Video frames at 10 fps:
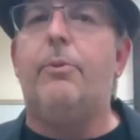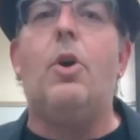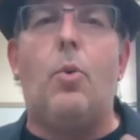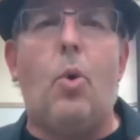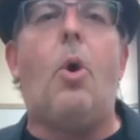
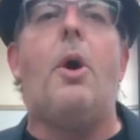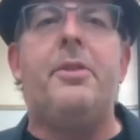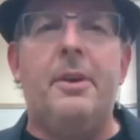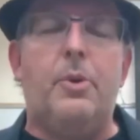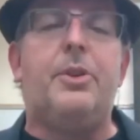
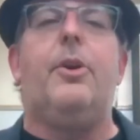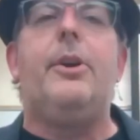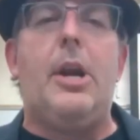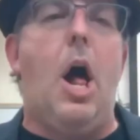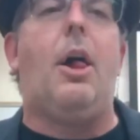Reward them with your
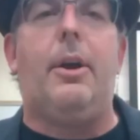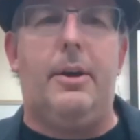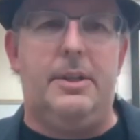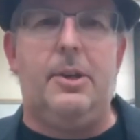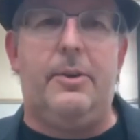
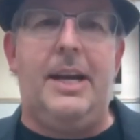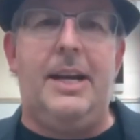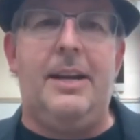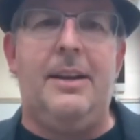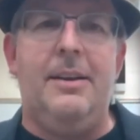dollars,
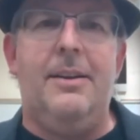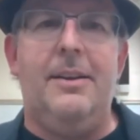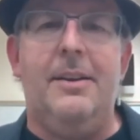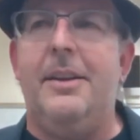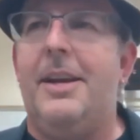okay?
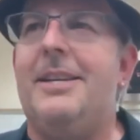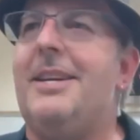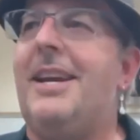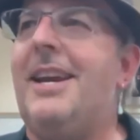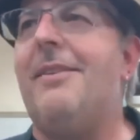And
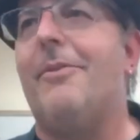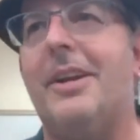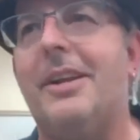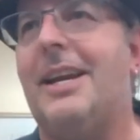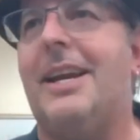you can't
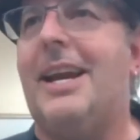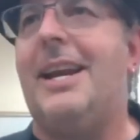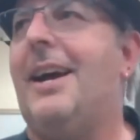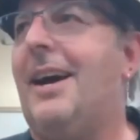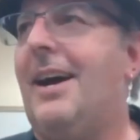really get it.